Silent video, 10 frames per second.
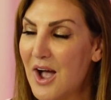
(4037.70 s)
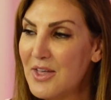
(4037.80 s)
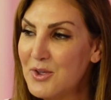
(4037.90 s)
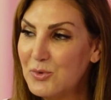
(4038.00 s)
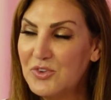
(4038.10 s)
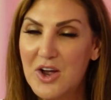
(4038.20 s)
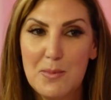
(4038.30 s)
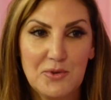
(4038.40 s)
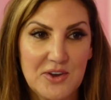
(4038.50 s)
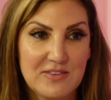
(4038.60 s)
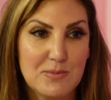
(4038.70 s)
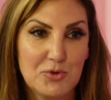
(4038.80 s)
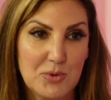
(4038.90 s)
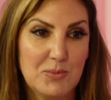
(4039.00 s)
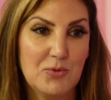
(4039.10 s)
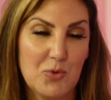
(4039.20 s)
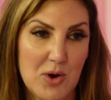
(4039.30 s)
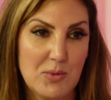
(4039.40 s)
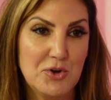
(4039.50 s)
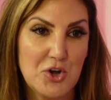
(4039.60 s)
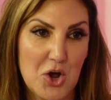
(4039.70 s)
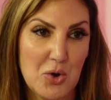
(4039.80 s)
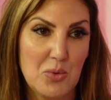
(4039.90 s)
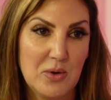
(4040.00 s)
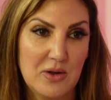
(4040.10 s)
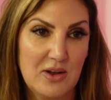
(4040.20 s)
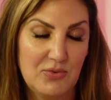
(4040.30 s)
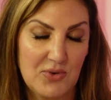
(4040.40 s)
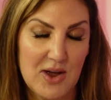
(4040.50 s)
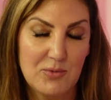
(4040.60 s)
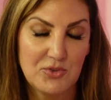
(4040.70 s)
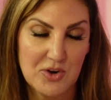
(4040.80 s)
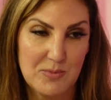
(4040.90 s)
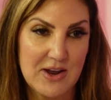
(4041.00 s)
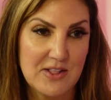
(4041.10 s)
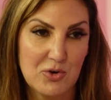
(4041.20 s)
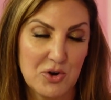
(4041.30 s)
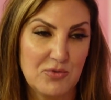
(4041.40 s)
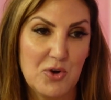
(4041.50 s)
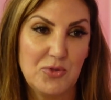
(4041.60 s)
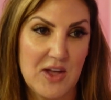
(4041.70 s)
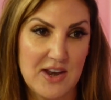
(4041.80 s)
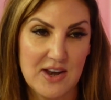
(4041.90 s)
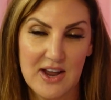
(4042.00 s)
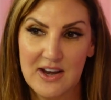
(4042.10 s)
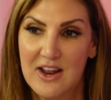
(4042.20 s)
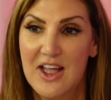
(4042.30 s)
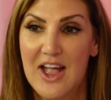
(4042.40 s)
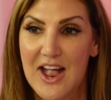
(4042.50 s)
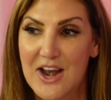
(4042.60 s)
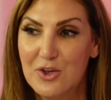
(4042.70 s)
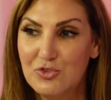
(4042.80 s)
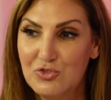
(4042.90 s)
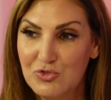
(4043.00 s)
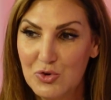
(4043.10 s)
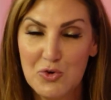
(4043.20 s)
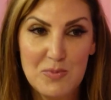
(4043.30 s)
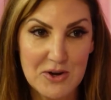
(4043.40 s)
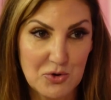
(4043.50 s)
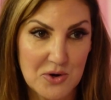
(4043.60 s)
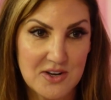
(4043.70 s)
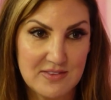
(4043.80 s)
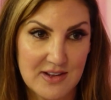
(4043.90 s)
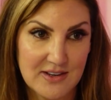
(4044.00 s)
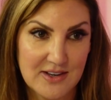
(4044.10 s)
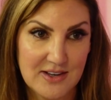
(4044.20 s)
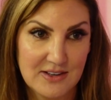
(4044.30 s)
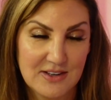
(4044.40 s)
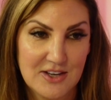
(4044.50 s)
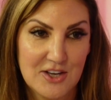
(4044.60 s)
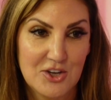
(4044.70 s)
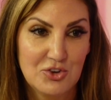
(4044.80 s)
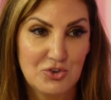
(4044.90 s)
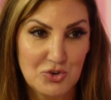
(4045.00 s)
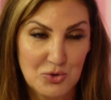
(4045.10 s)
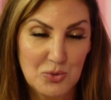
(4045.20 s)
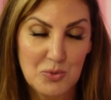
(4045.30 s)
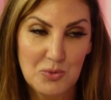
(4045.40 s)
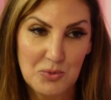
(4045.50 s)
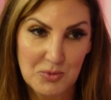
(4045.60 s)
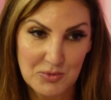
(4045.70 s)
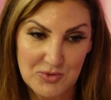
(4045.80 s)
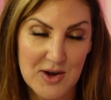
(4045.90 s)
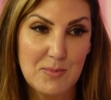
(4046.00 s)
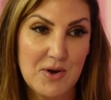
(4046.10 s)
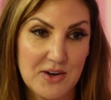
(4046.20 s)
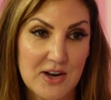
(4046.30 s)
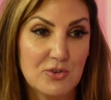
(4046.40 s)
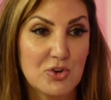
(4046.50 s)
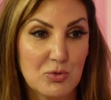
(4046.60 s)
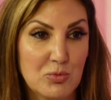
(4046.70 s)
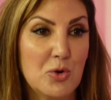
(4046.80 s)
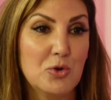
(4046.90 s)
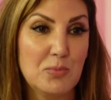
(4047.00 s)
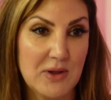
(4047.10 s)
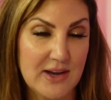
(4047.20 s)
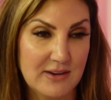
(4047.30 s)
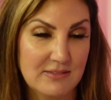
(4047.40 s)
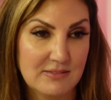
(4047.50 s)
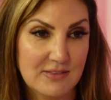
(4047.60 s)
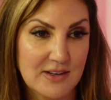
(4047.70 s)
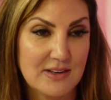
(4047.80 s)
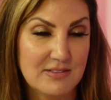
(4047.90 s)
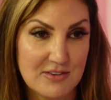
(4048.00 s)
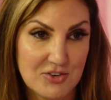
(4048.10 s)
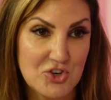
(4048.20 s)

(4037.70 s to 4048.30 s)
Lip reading: there was a couple days in between before I would know if I was going to make it. They were going to vote that night, and I drove my Toyota Celica to Santa Monica, and I was going to rollerblade and listen to